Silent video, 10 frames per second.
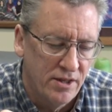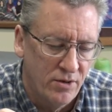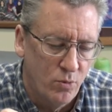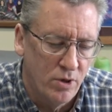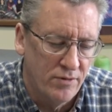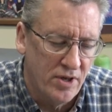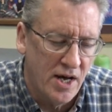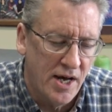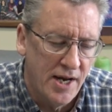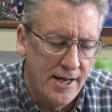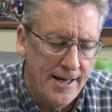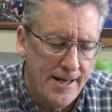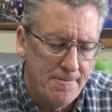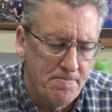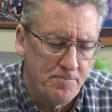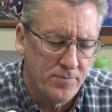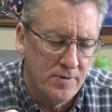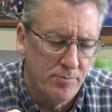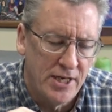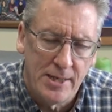the Word of God and
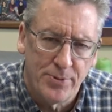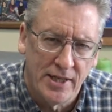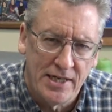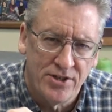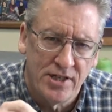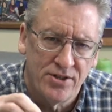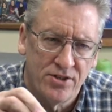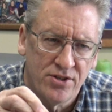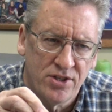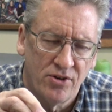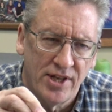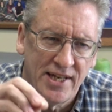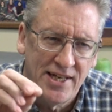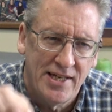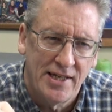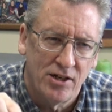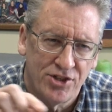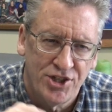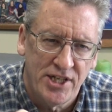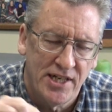manipulates it so that he or
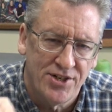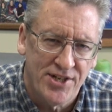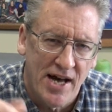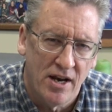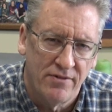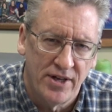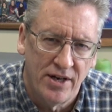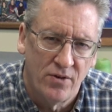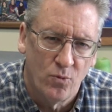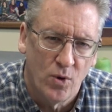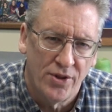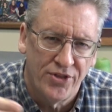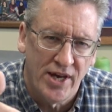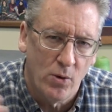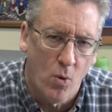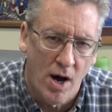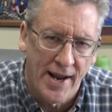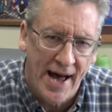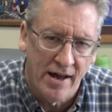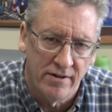she gets out of it what they
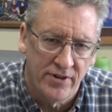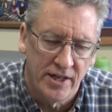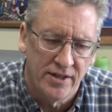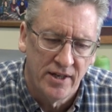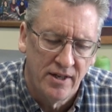want out of it.